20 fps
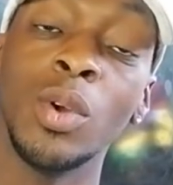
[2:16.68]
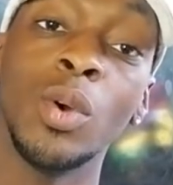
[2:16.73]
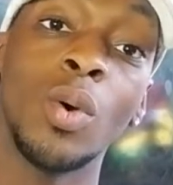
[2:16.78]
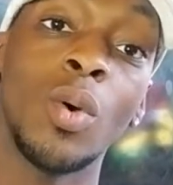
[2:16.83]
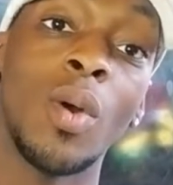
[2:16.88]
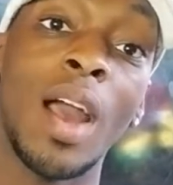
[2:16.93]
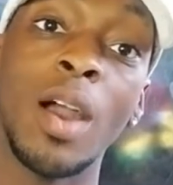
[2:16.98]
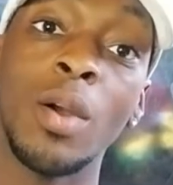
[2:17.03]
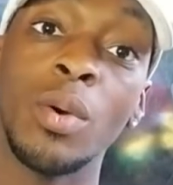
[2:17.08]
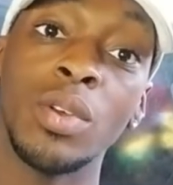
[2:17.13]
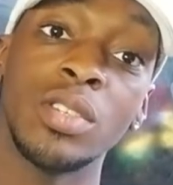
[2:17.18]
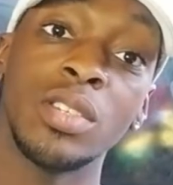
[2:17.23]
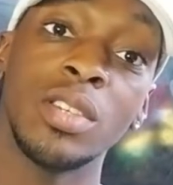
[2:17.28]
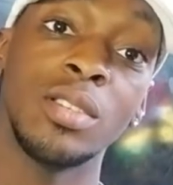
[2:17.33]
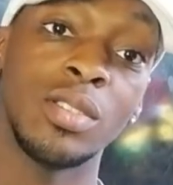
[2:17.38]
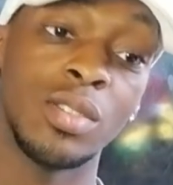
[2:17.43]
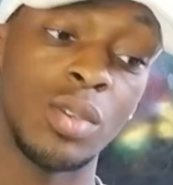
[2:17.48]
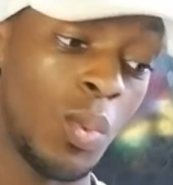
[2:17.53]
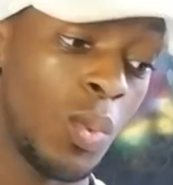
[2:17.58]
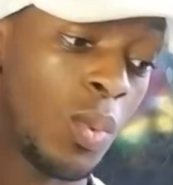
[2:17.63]
or hours
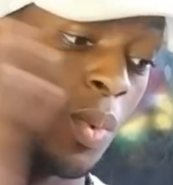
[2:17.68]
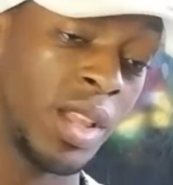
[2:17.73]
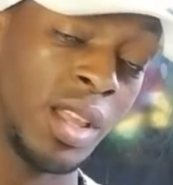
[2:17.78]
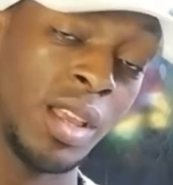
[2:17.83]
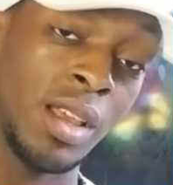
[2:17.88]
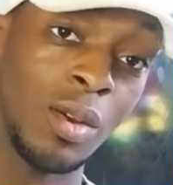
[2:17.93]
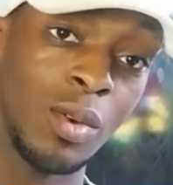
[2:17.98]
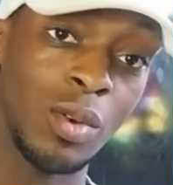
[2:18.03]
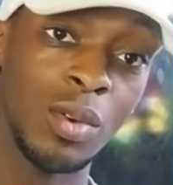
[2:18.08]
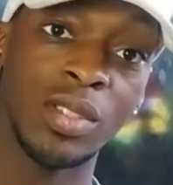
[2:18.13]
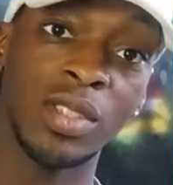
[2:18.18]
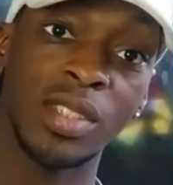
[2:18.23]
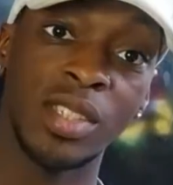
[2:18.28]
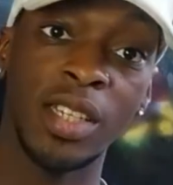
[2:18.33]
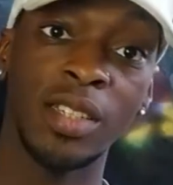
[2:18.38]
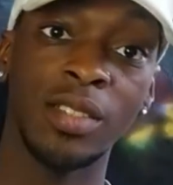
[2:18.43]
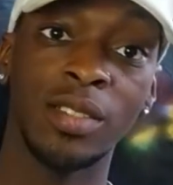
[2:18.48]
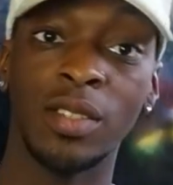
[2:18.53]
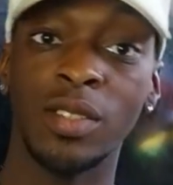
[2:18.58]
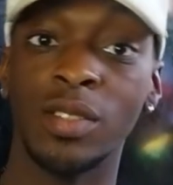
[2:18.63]
into winning on
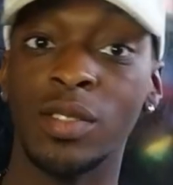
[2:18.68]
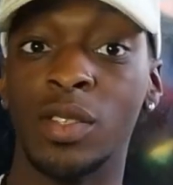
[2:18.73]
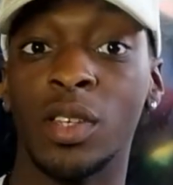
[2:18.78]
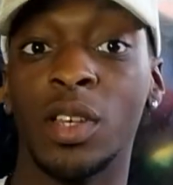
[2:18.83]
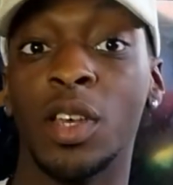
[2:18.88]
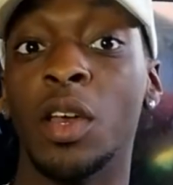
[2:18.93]
seasons.